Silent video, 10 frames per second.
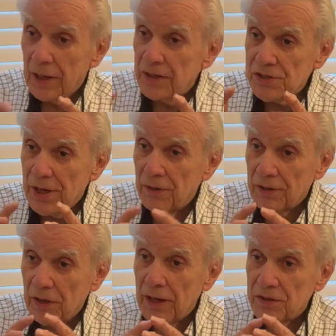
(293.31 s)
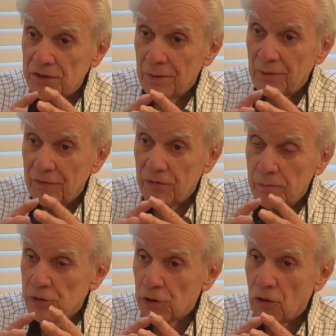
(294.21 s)
I sounded like somebody from
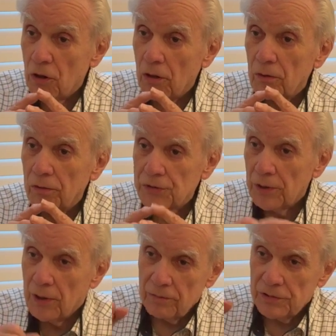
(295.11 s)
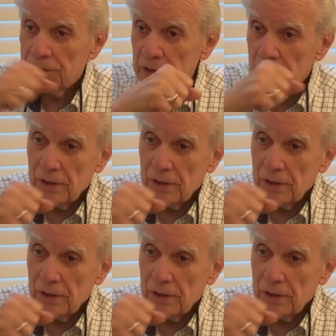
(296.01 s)
Chicago, so I was,